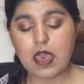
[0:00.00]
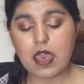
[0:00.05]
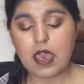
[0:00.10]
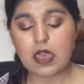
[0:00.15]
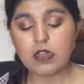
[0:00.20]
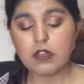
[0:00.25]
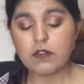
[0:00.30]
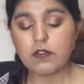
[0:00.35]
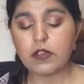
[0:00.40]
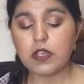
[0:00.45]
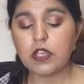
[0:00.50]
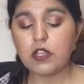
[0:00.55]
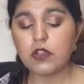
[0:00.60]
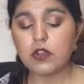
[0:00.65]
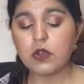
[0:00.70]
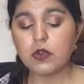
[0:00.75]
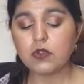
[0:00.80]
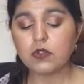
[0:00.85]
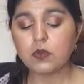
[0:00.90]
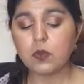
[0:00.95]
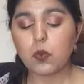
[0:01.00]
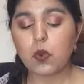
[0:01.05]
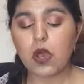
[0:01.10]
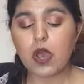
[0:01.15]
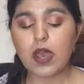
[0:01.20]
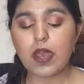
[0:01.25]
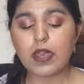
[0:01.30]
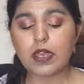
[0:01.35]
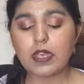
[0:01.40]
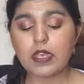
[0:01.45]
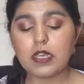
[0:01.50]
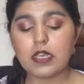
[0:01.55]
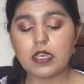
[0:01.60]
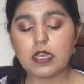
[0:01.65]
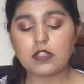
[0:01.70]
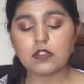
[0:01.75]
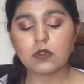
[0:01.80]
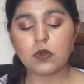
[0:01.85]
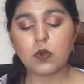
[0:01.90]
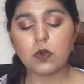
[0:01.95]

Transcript: and if he knows why he has